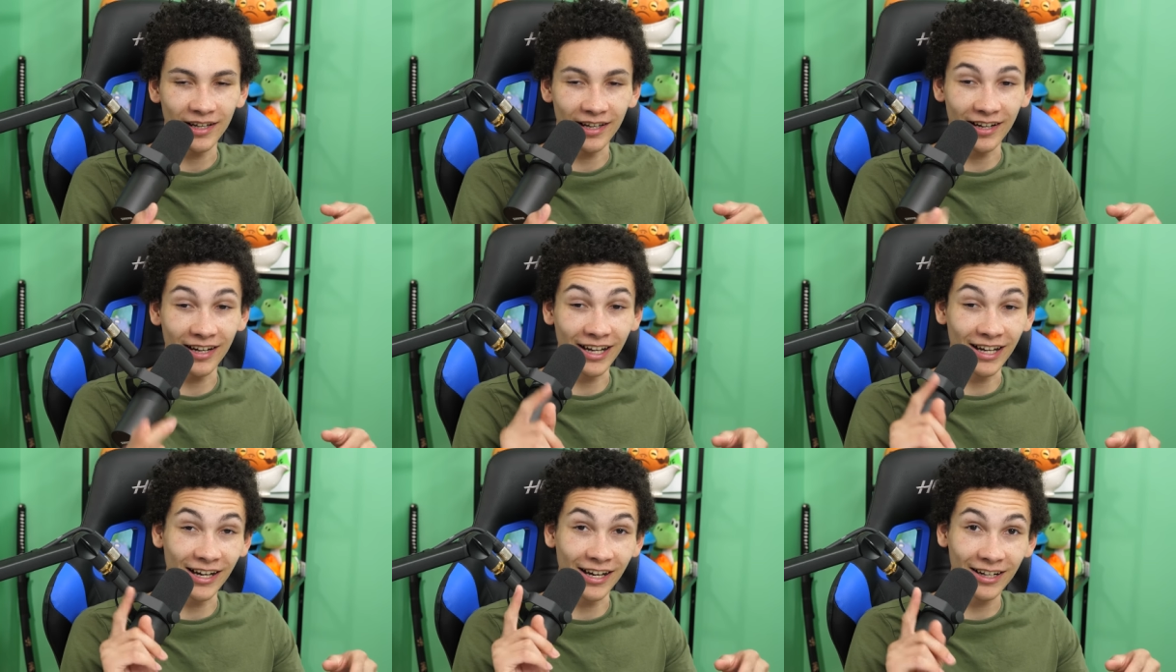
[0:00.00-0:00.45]

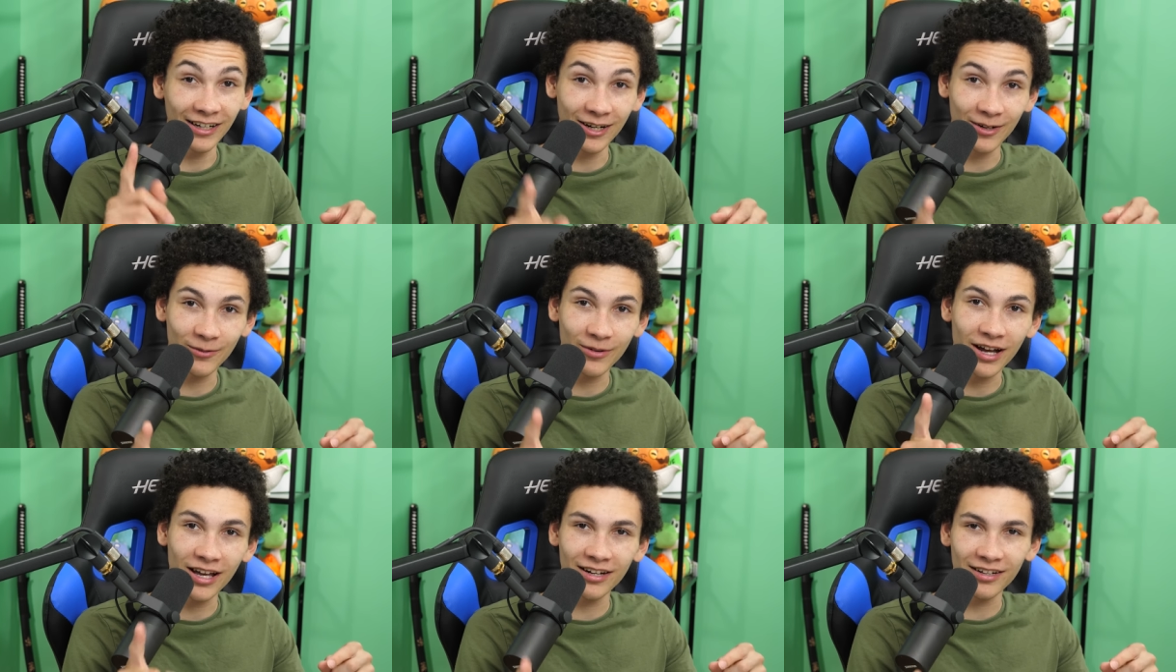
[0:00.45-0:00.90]
And I
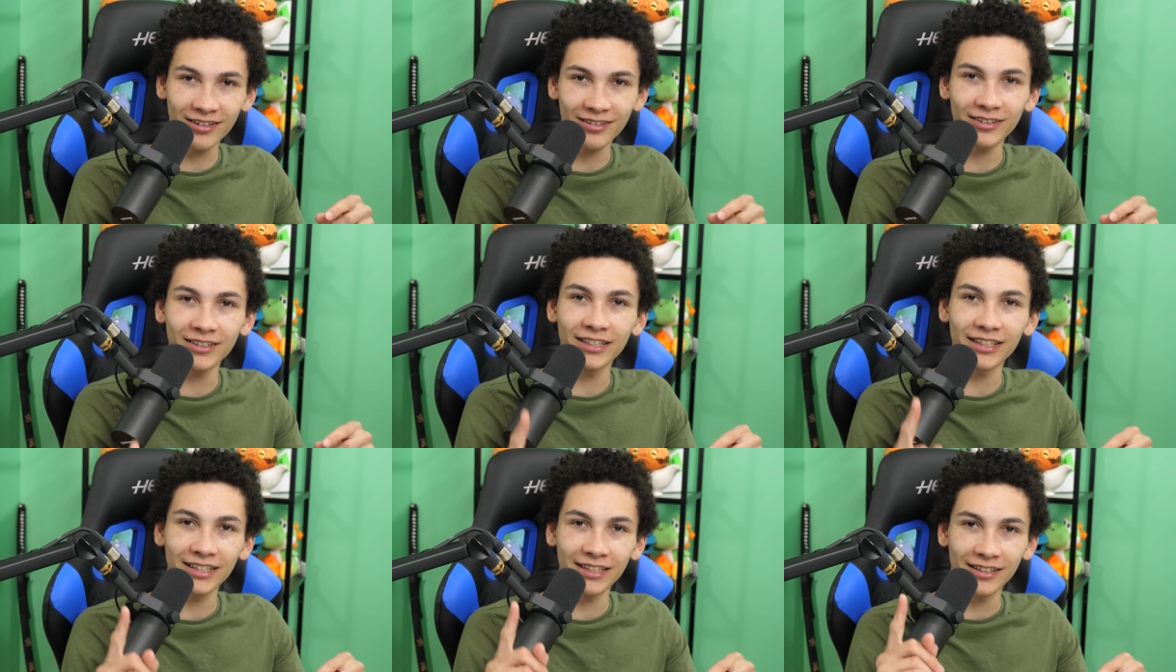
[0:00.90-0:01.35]

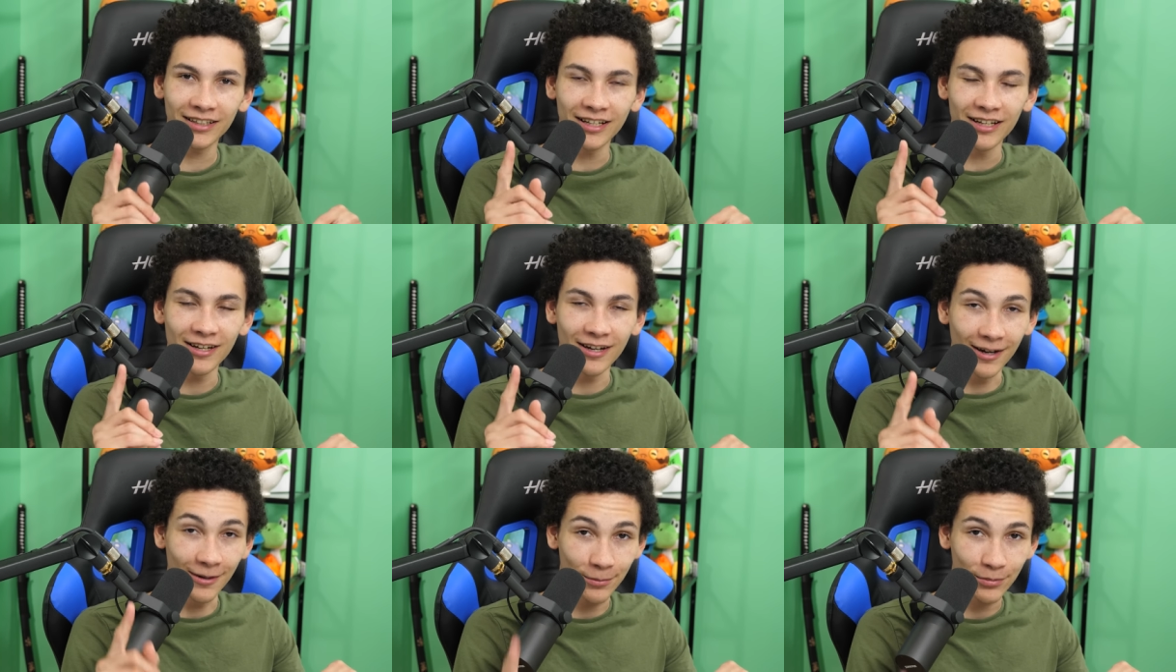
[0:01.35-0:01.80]
unironically
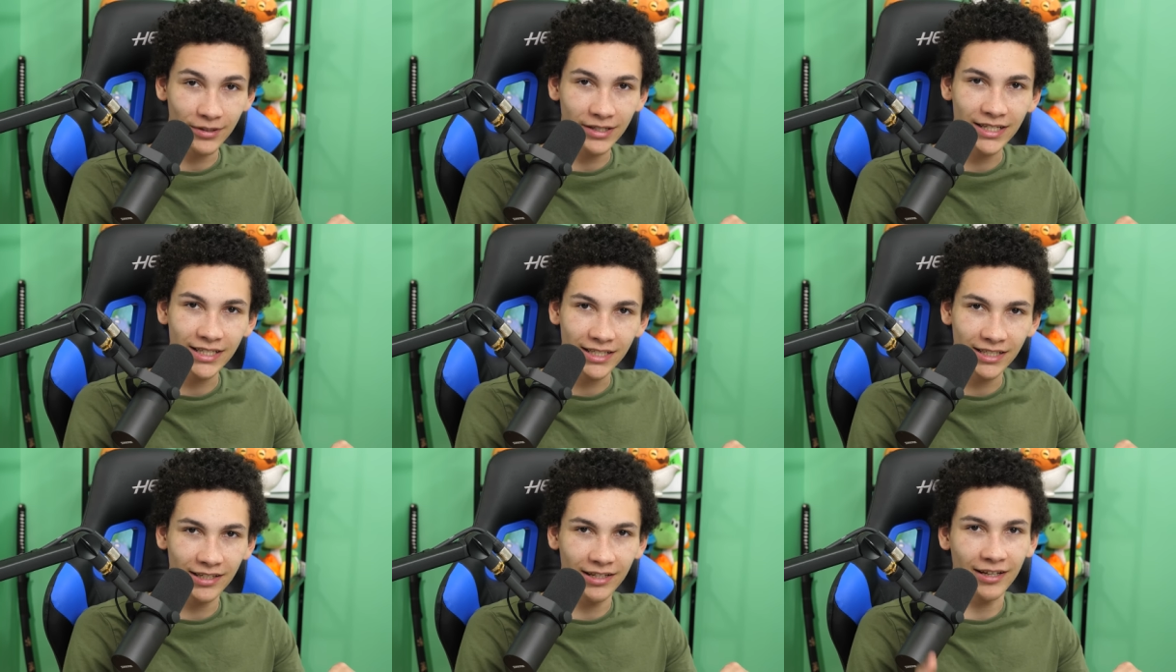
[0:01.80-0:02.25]

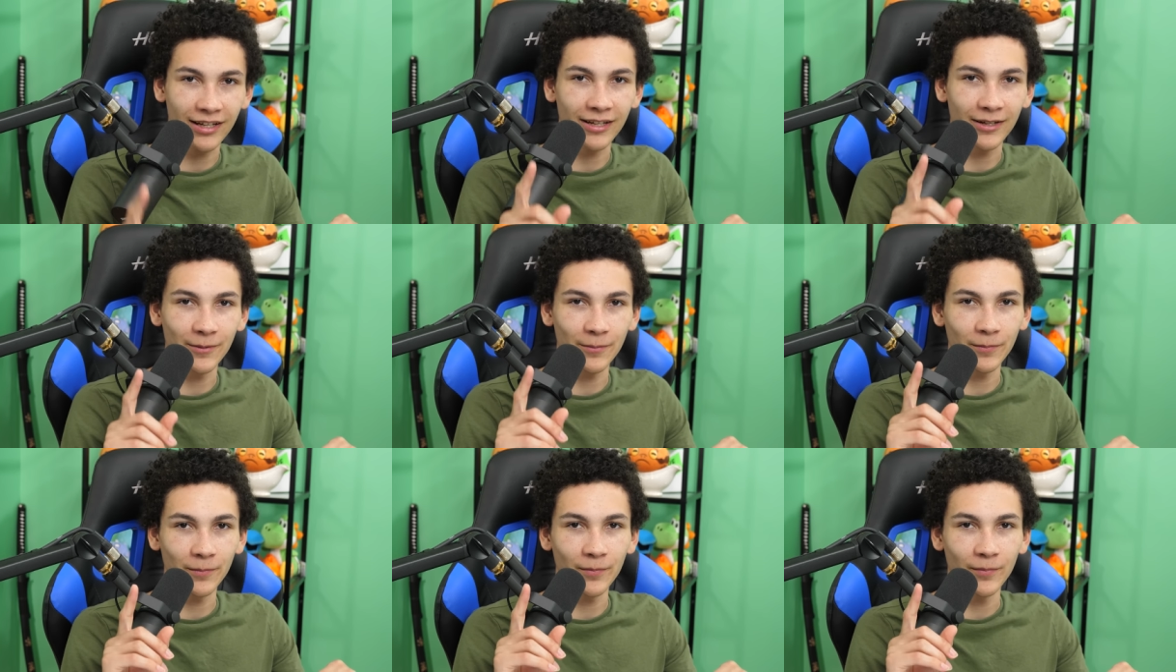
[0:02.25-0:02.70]

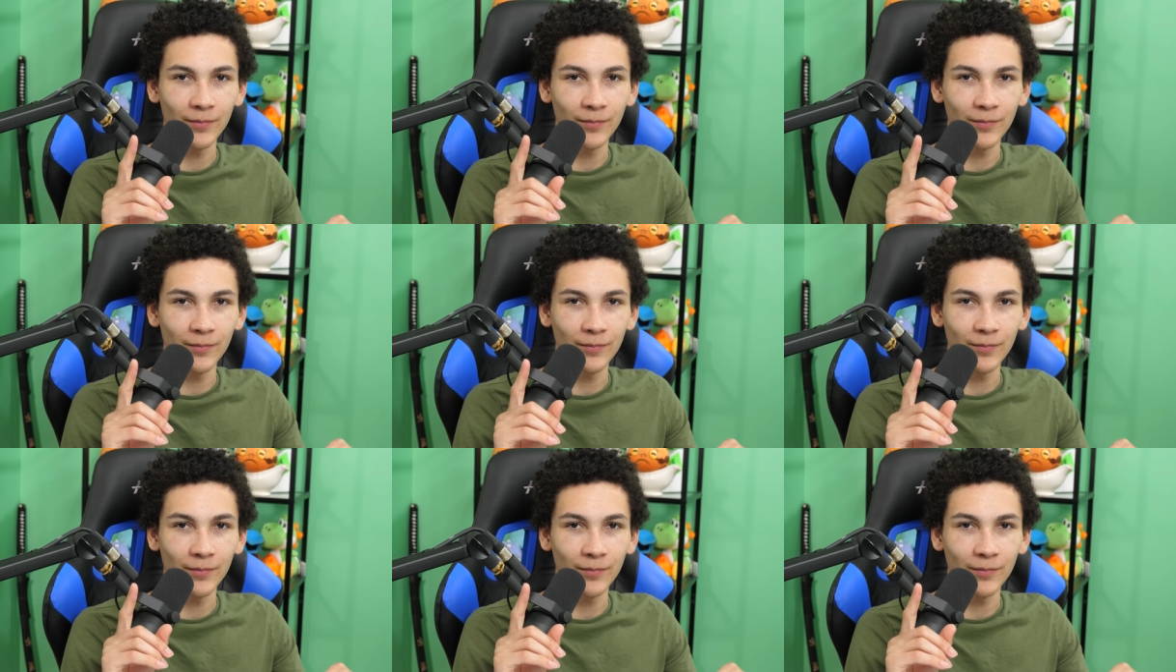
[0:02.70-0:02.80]
appreciate